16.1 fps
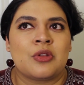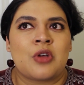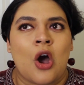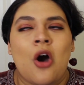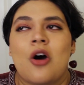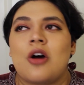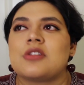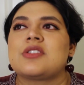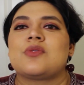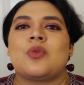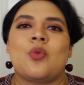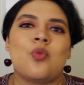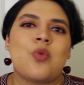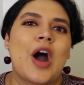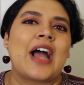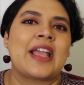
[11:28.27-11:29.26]

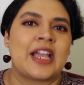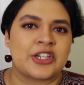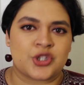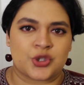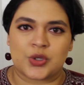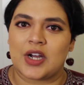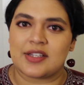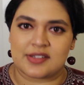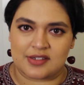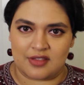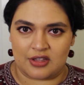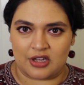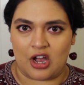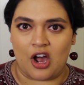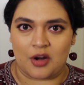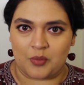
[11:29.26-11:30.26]
called Why I Trust
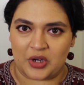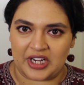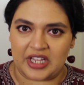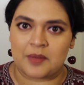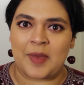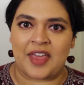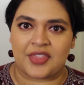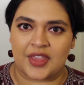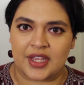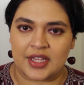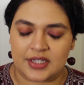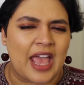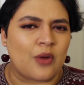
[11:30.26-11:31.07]
the Konmari Method